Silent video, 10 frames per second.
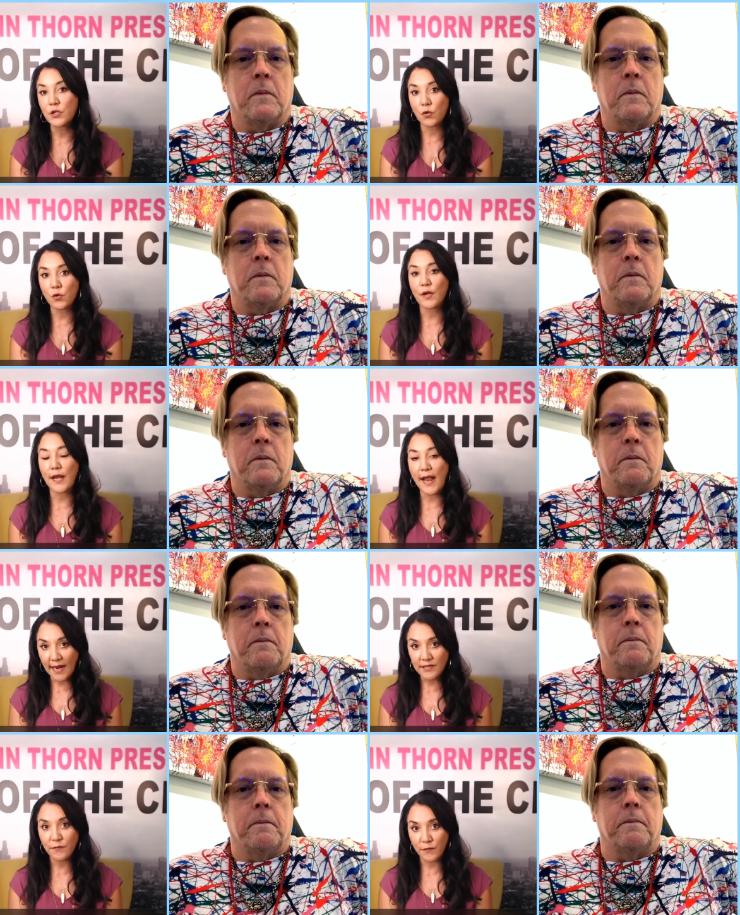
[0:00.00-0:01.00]
Speaker 1: are an
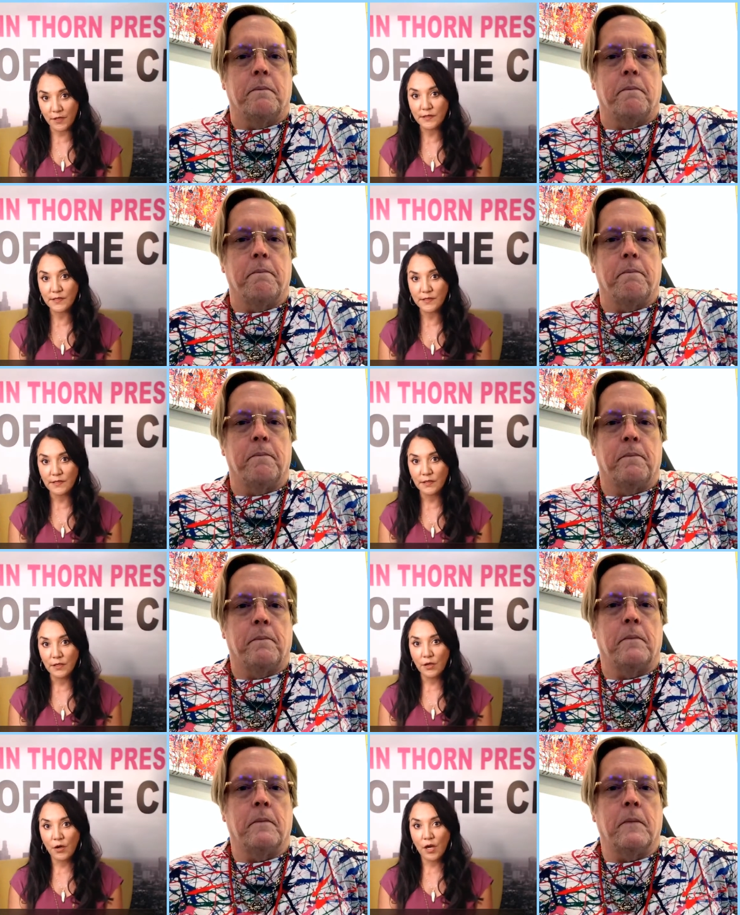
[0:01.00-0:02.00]
activist
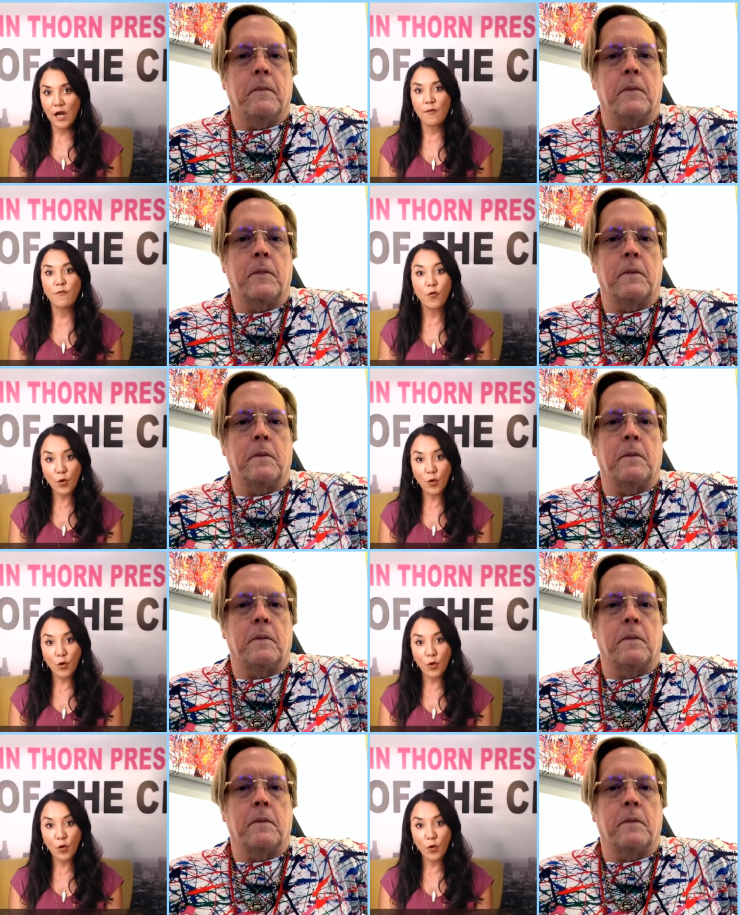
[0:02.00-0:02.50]
um, for